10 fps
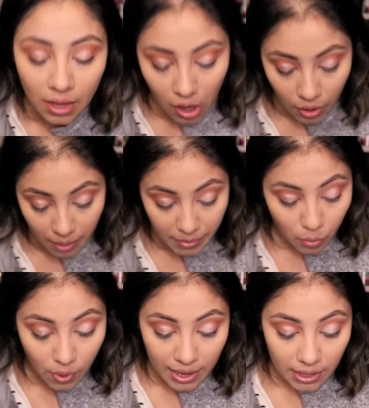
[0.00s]
Okay, I'm going to
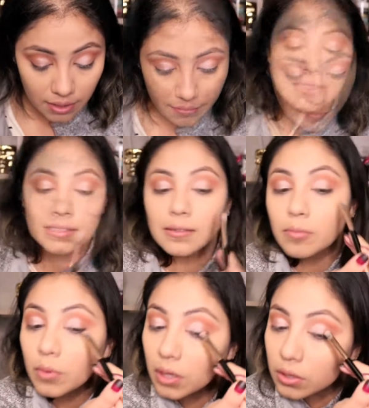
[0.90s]
wet it.
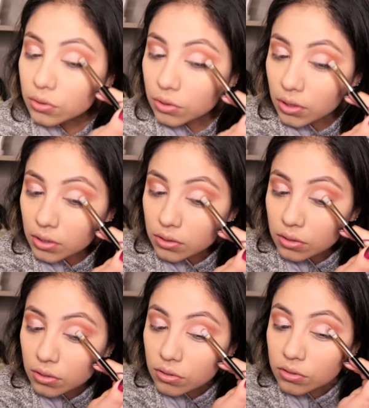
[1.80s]
We're going to try this
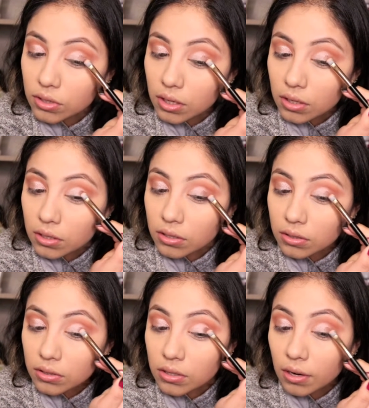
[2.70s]
other side.
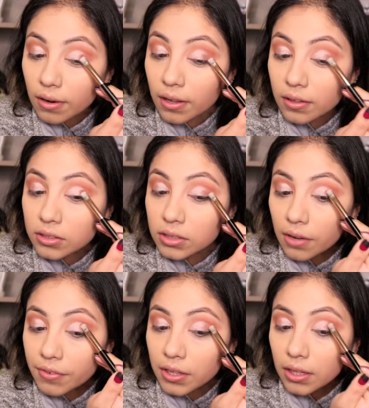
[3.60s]
Okay, there's
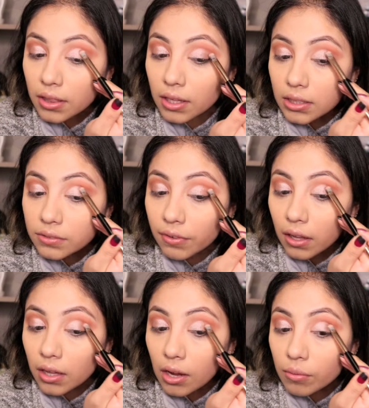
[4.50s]
definitely less
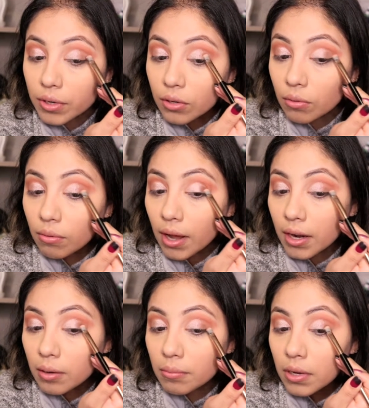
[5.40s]
fallout when you wet
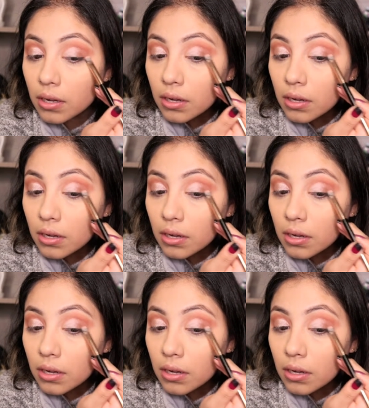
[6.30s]
them.